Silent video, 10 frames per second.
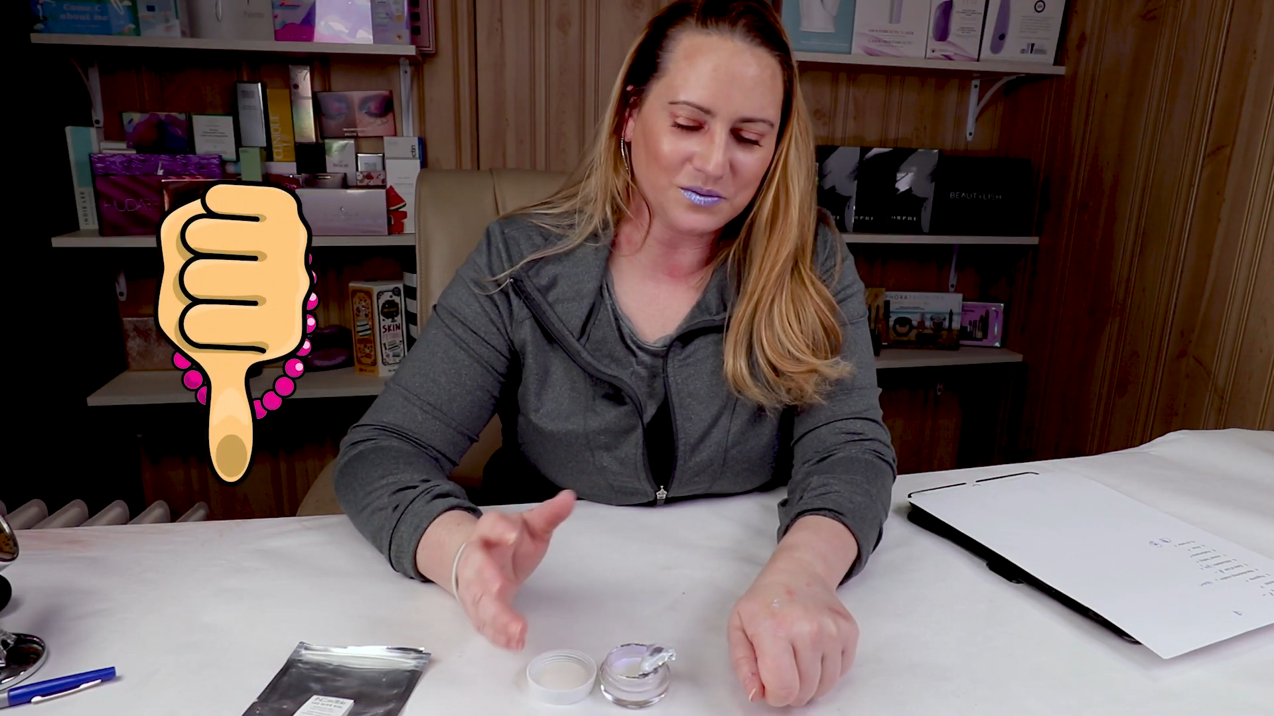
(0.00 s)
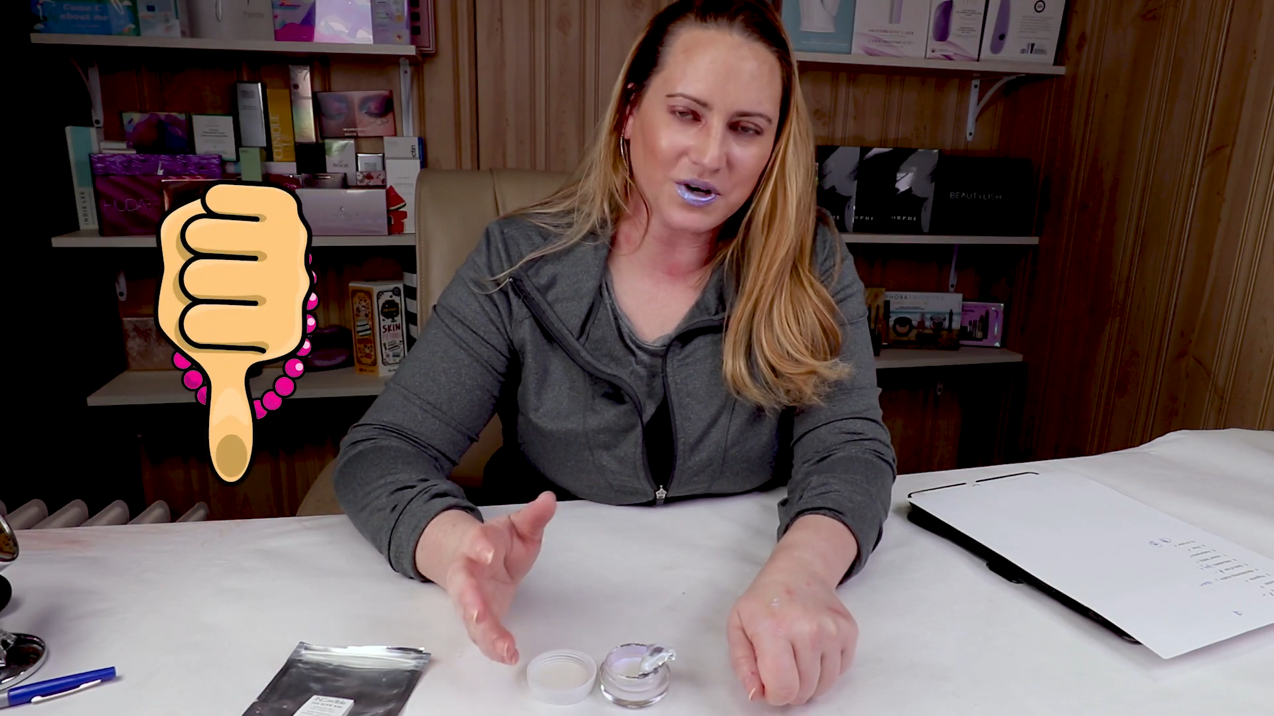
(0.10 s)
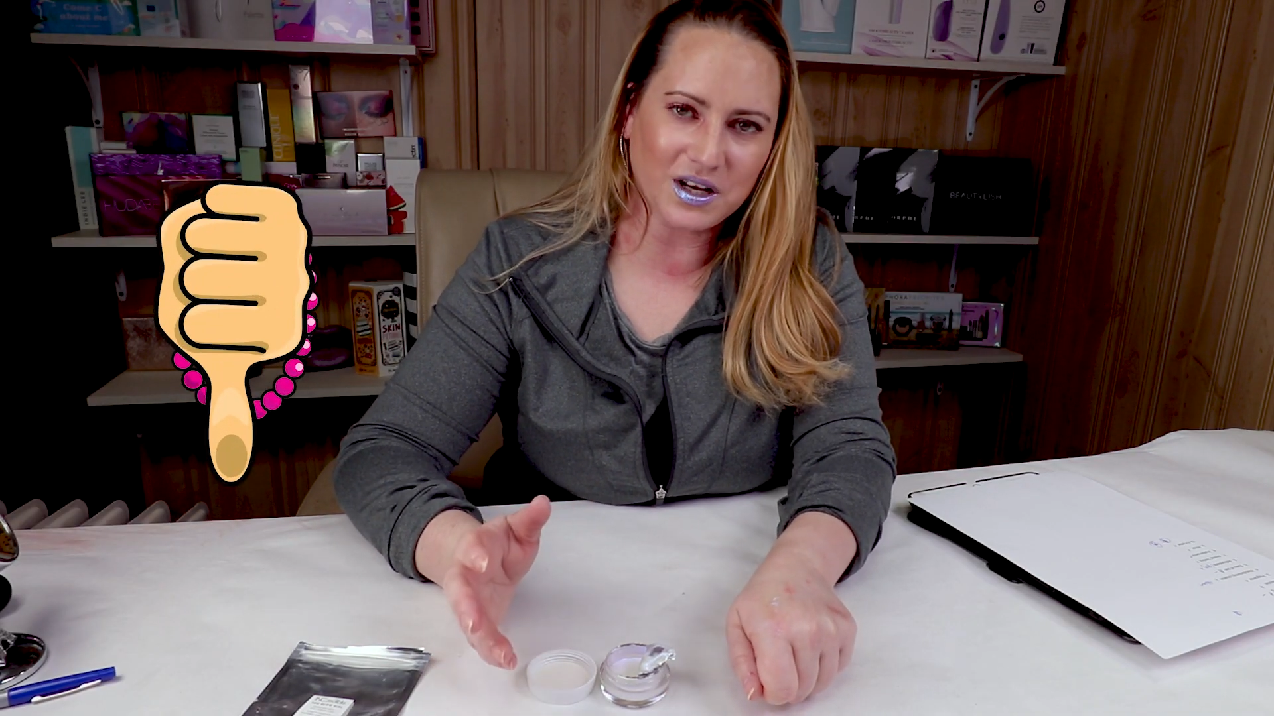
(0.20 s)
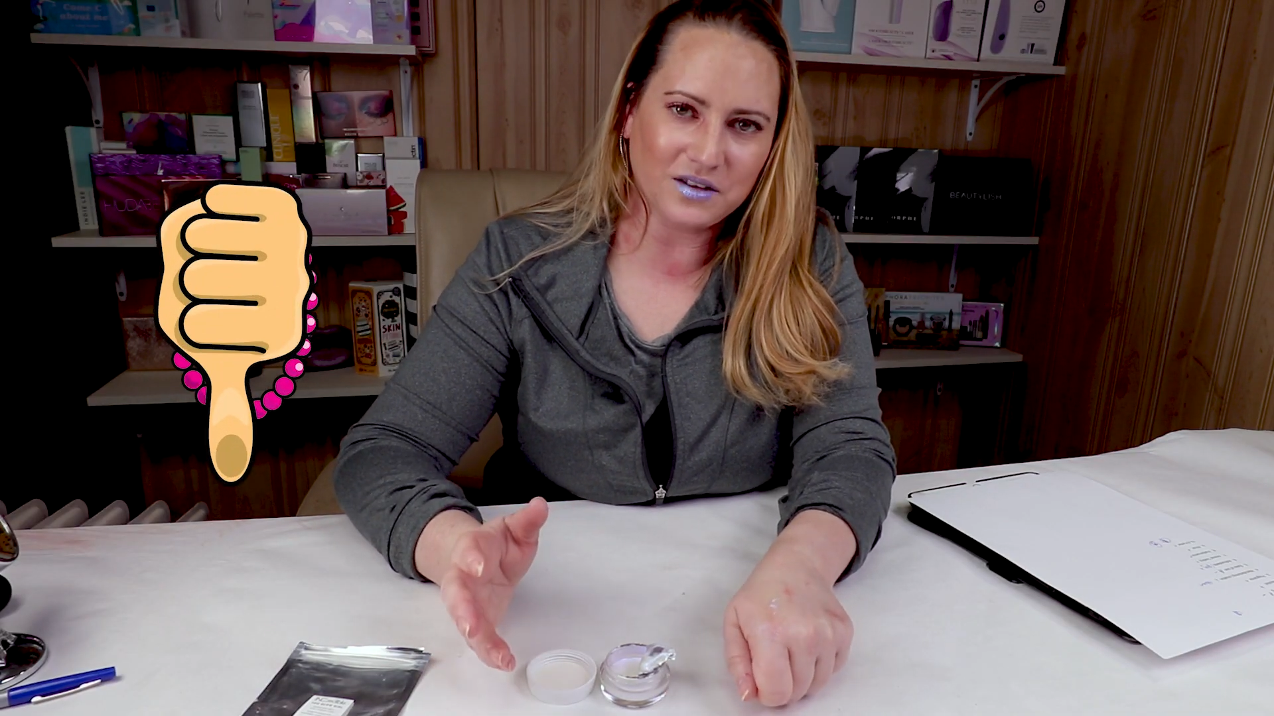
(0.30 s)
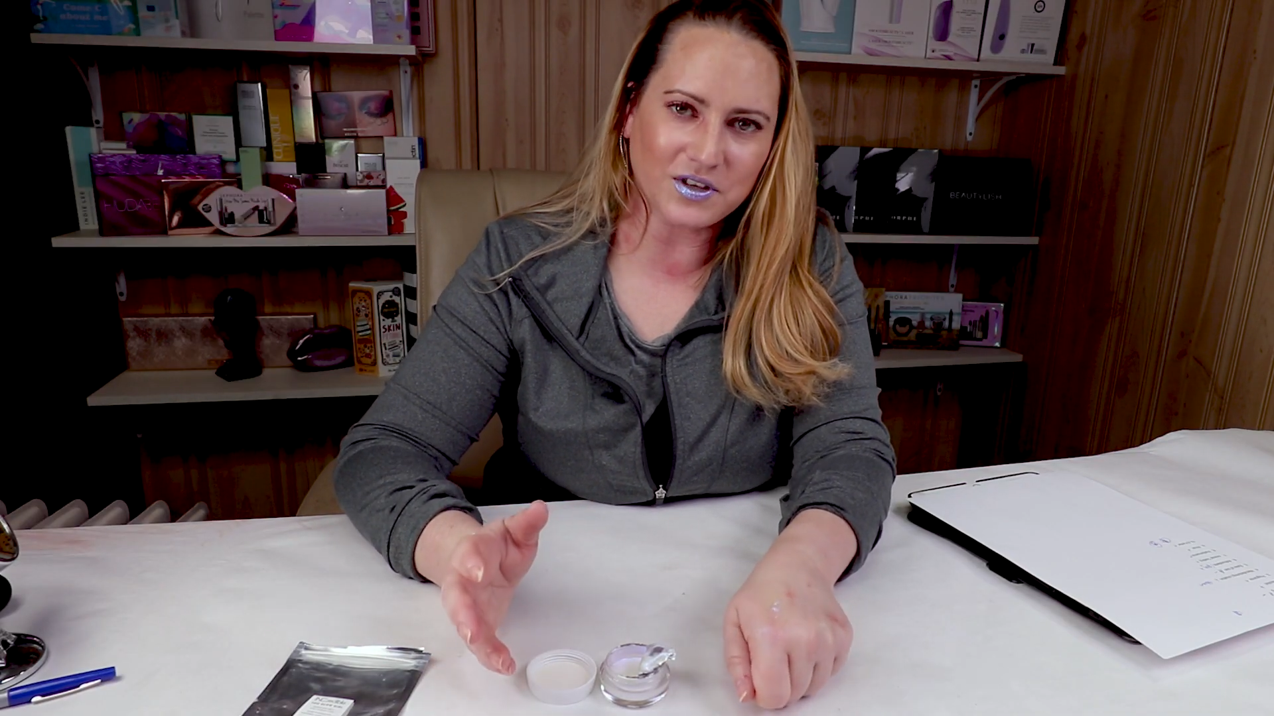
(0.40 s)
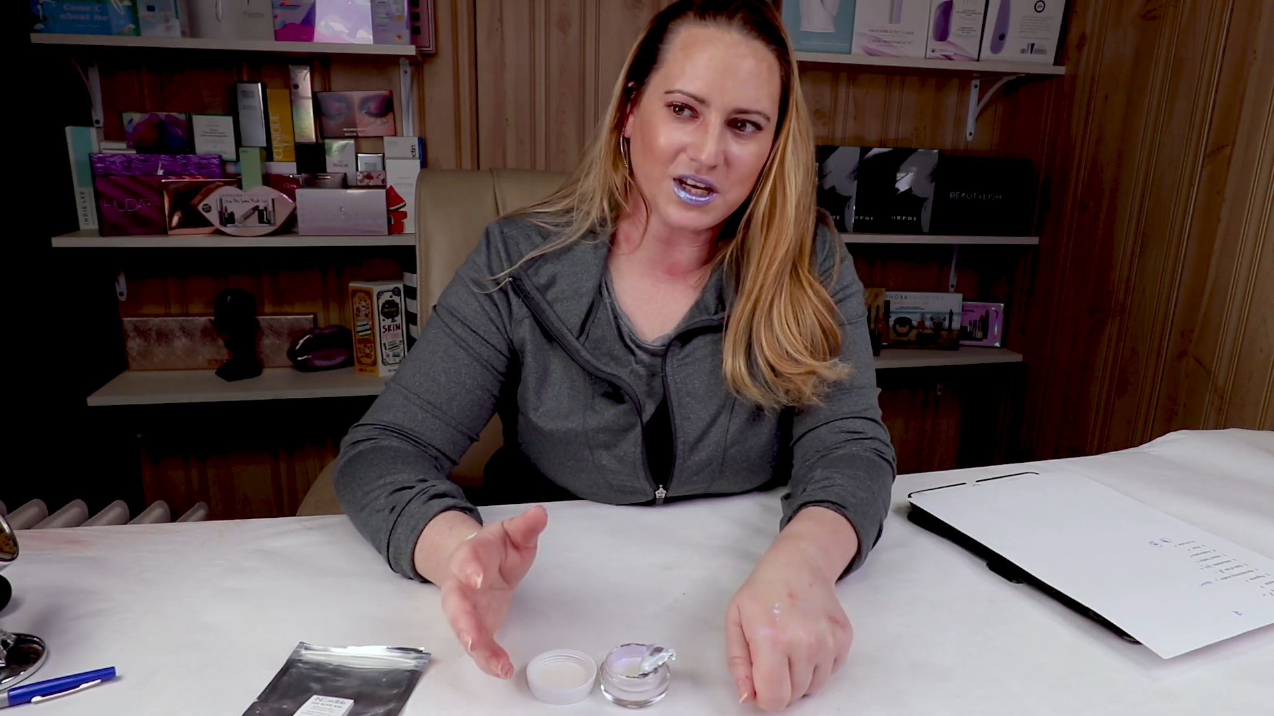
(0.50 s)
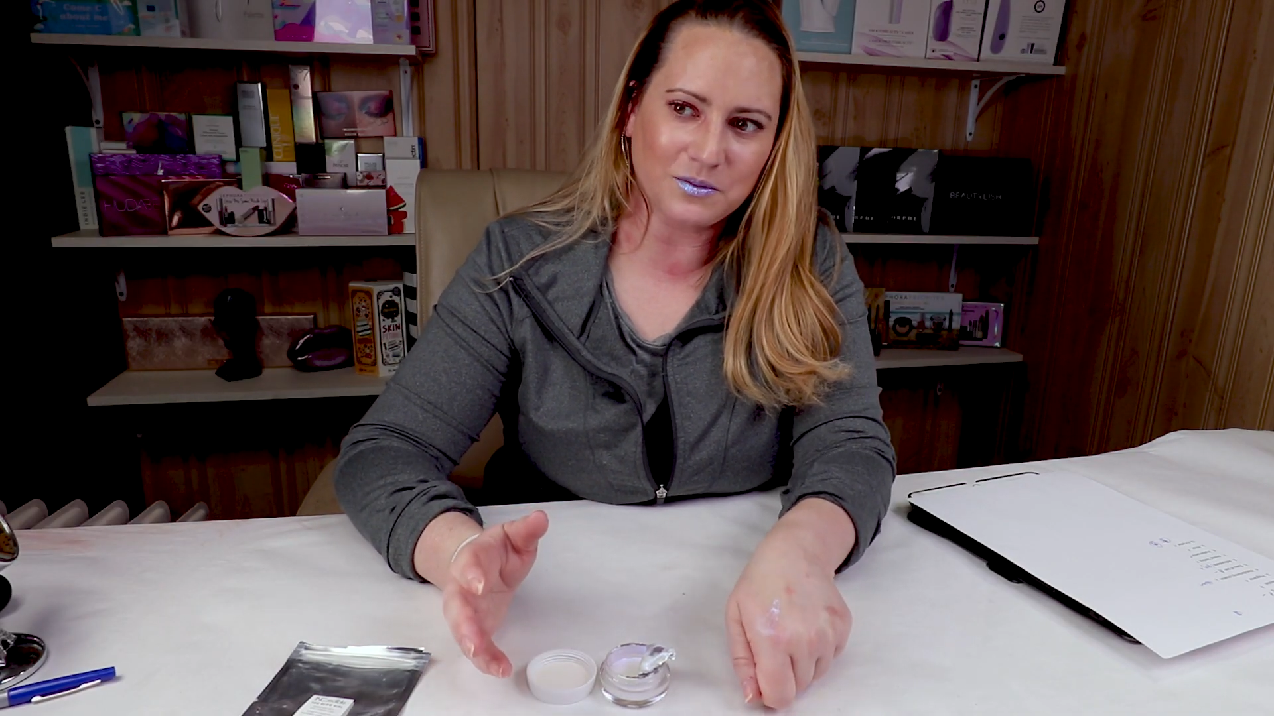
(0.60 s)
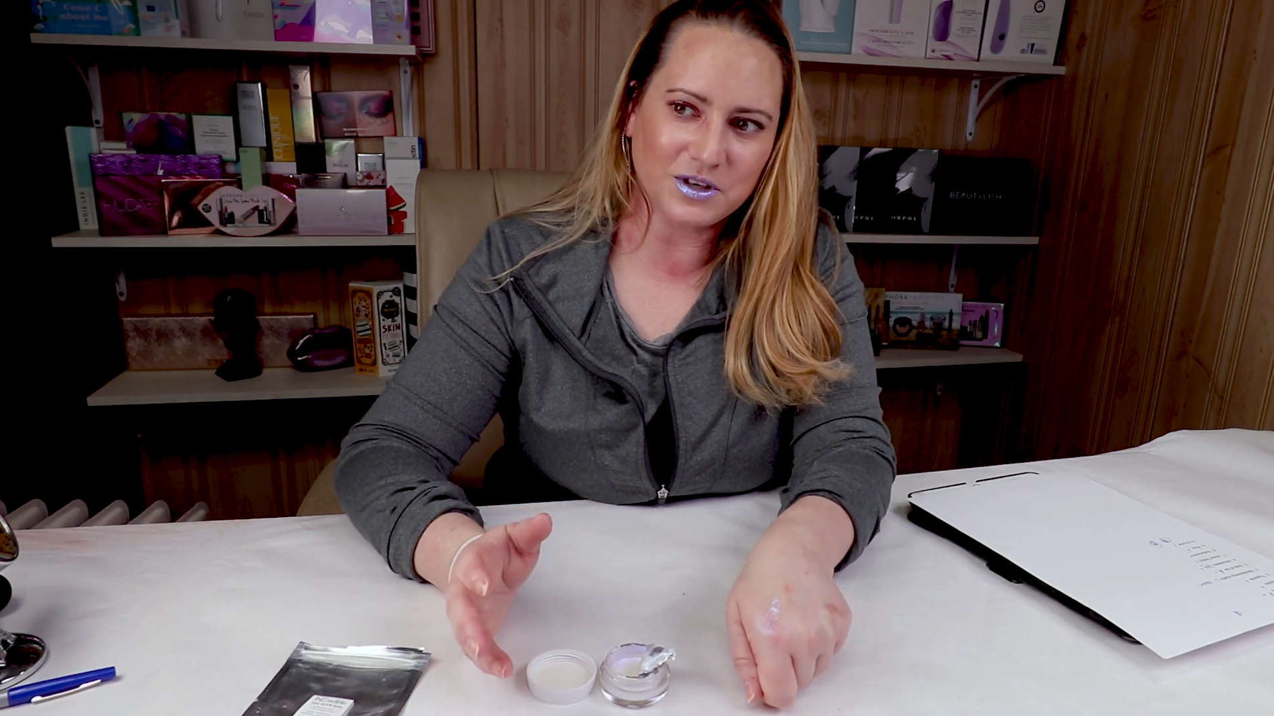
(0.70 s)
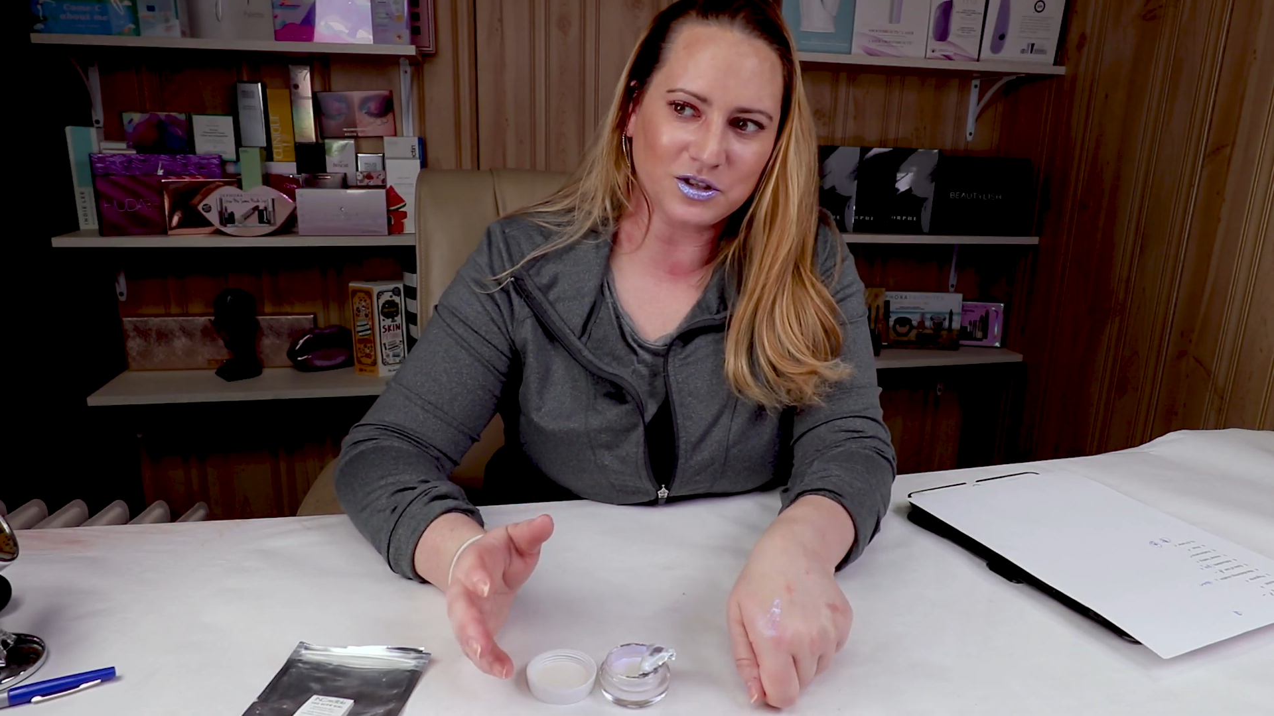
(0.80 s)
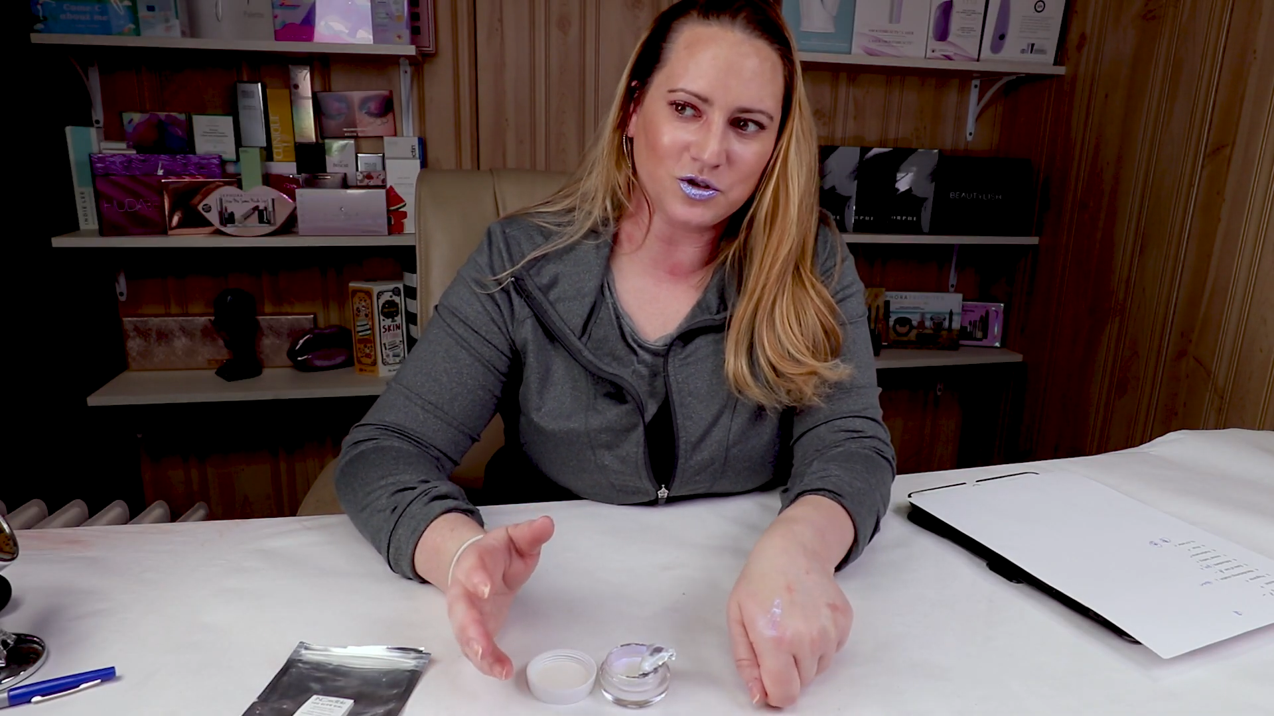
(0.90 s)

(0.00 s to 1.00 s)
And probably if it came in